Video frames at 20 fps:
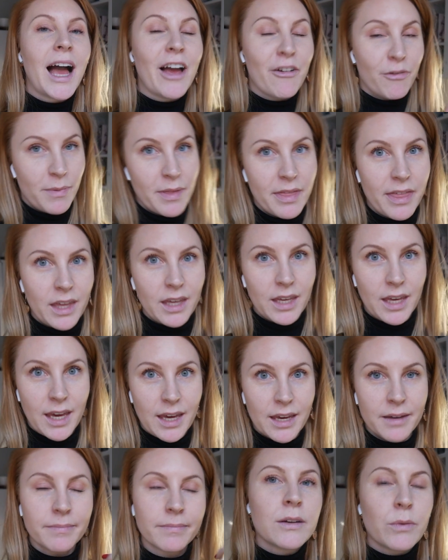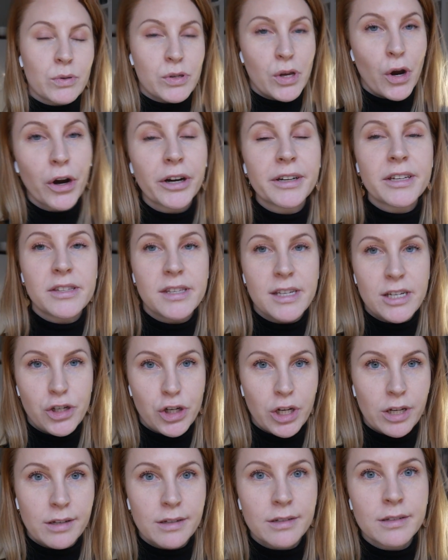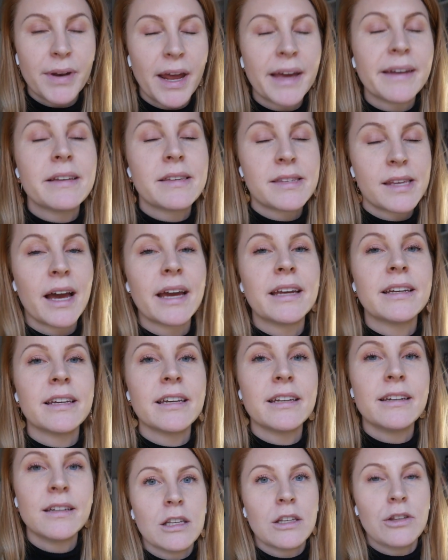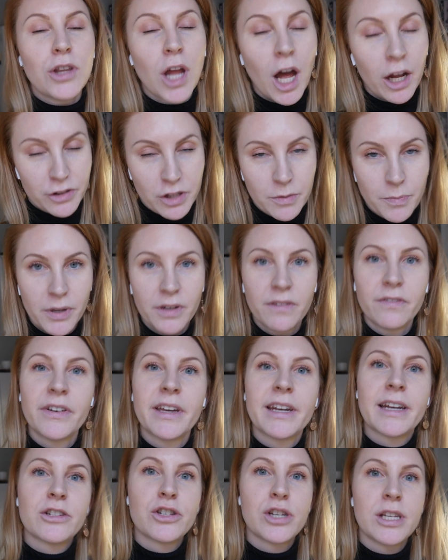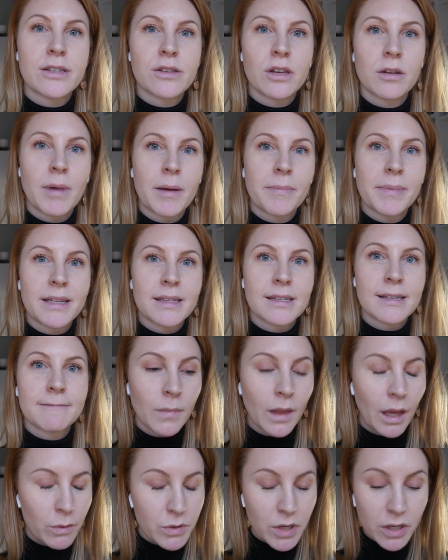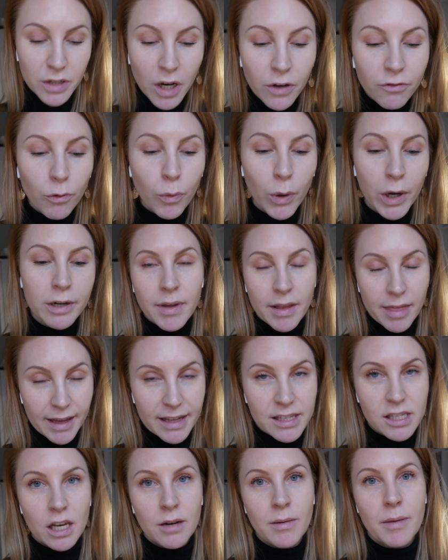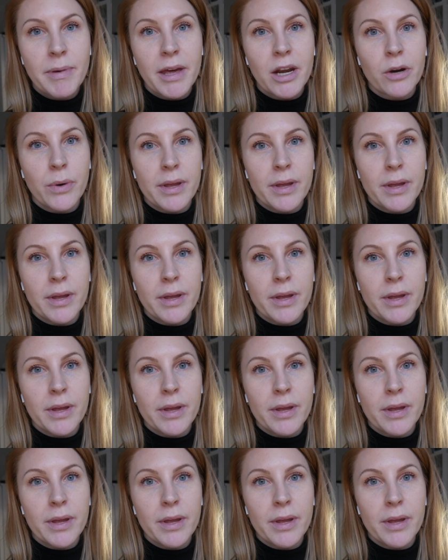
I've been thinking, it was a hard decision, but I decided not to put feta cheese on my pizza. It was a tough one, I think it's gonna be better